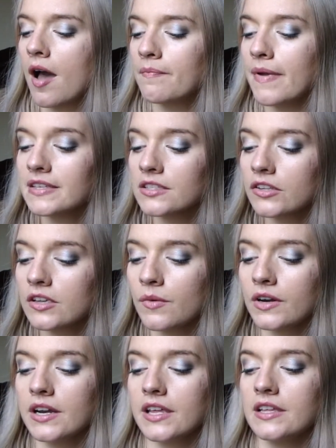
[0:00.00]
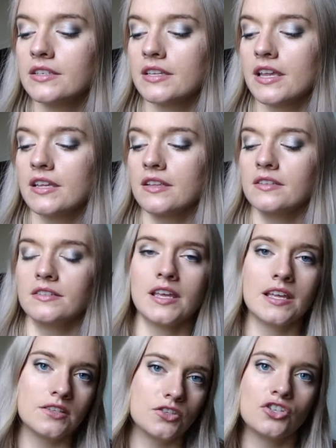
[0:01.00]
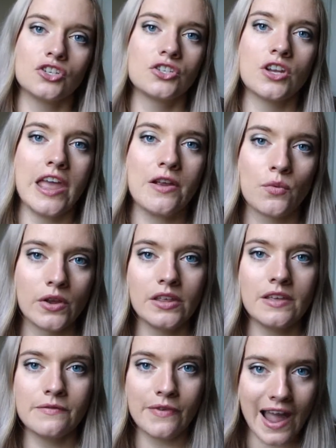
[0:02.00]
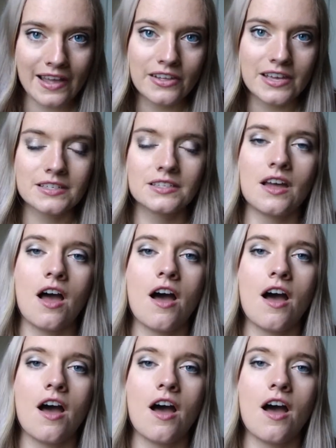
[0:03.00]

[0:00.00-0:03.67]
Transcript: basically what it is it's just a really violet